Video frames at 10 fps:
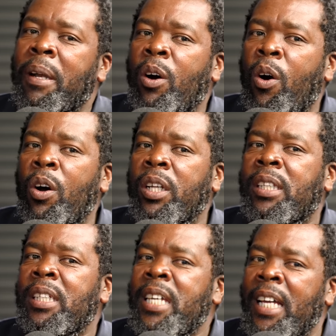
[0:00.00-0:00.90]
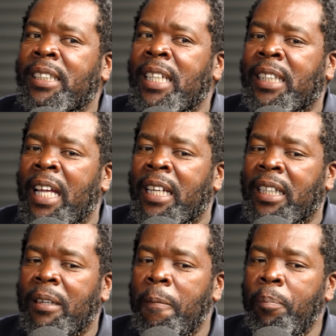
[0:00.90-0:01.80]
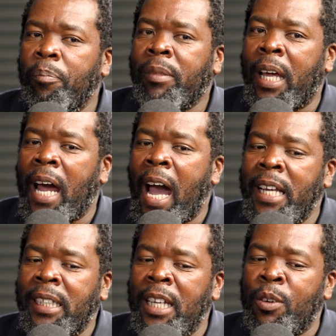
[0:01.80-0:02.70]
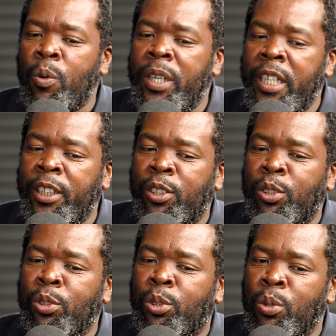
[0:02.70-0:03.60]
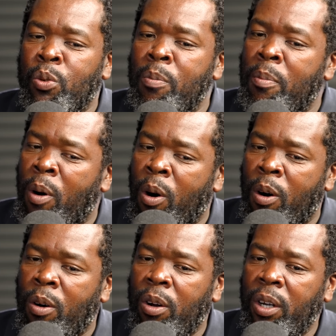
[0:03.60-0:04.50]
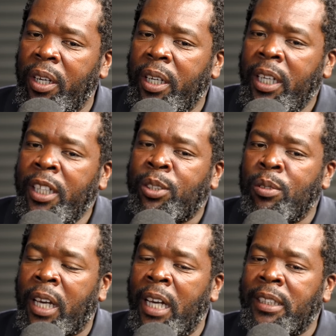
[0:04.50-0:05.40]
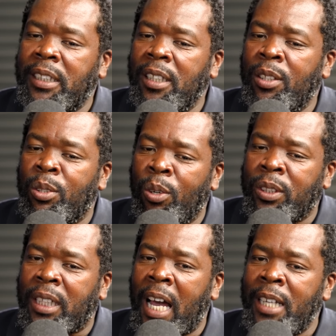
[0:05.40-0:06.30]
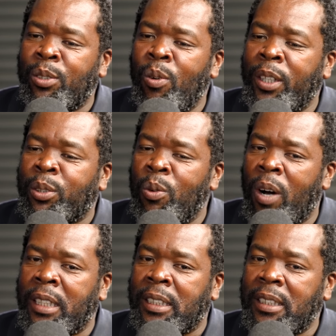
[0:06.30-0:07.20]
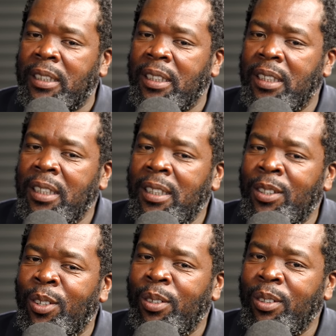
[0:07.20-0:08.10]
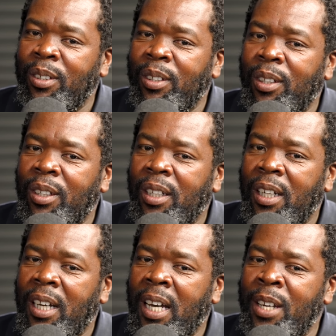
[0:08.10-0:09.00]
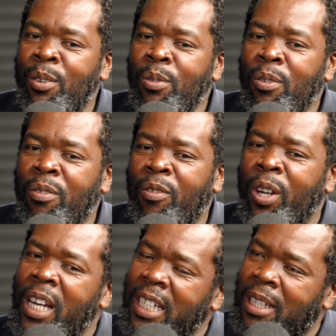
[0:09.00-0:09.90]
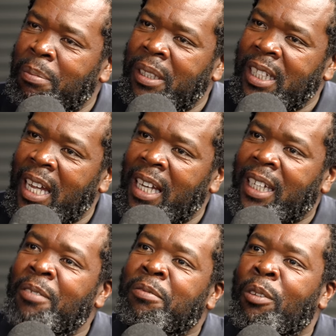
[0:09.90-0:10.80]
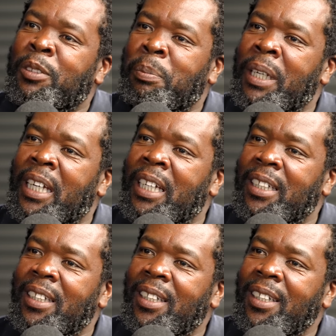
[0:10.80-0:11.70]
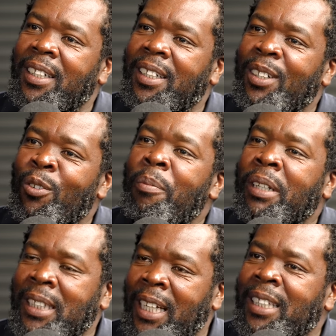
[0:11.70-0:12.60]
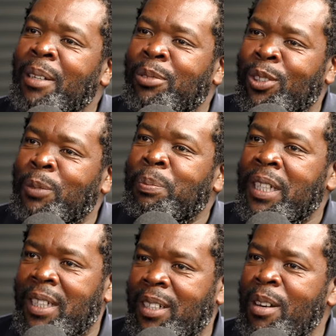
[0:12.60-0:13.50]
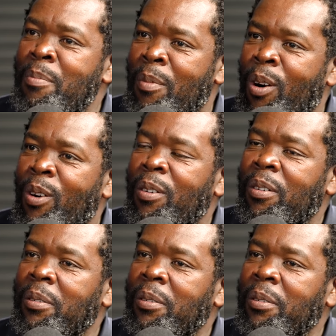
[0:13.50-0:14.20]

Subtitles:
But here's the thing that I think we need to do more is to get those guys who are doers, you know, and who got a little bit nyana gift of speaking, we must get them to speak 100%. More.